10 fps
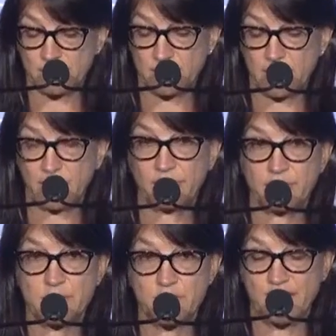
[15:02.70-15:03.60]
like a
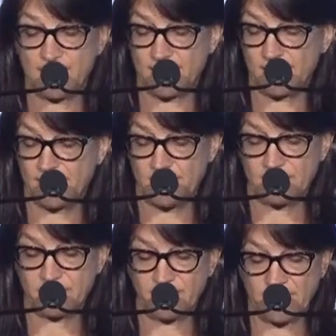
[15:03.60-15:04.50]
good spy,
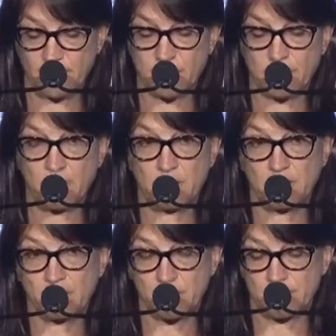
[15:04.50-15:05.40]
develops a
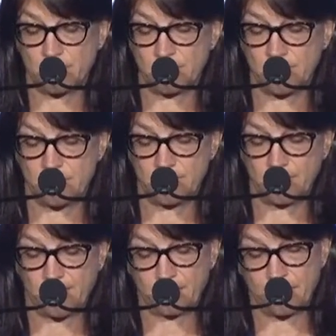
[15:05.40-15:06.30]
public persona
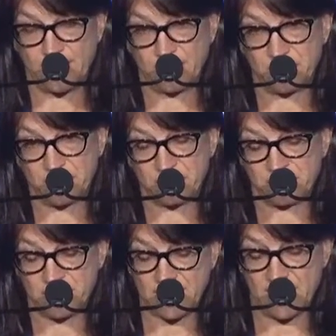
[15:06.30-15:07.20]
that bears,
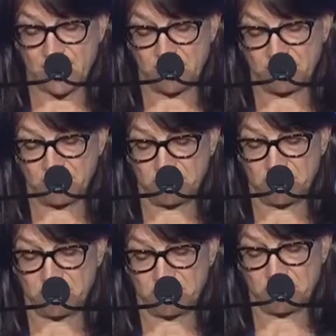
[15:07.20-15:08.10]
say,
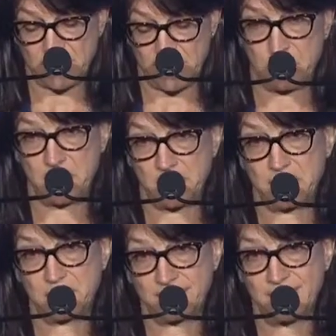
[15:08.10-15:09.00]
maybe,
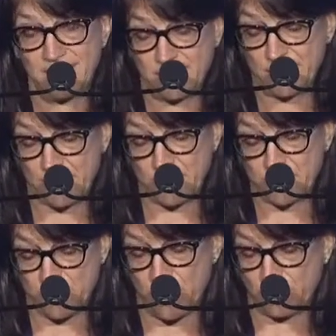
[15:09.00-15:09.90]
some
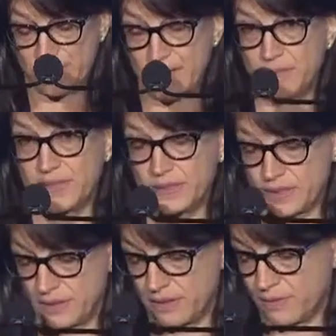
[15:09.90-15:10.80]
small resemblance
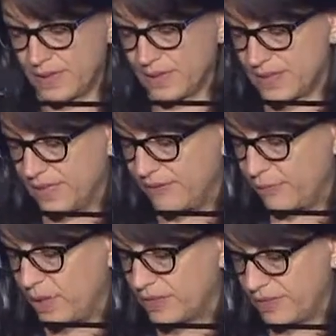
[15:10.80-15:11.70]
to her real self
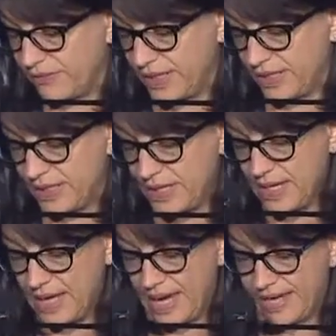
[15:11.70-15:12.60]
while serving
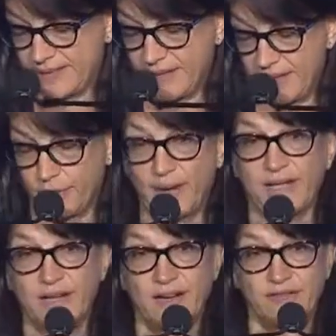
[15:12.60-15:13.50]
as a
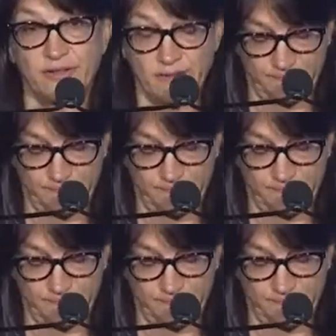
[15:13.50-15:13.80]
great cover.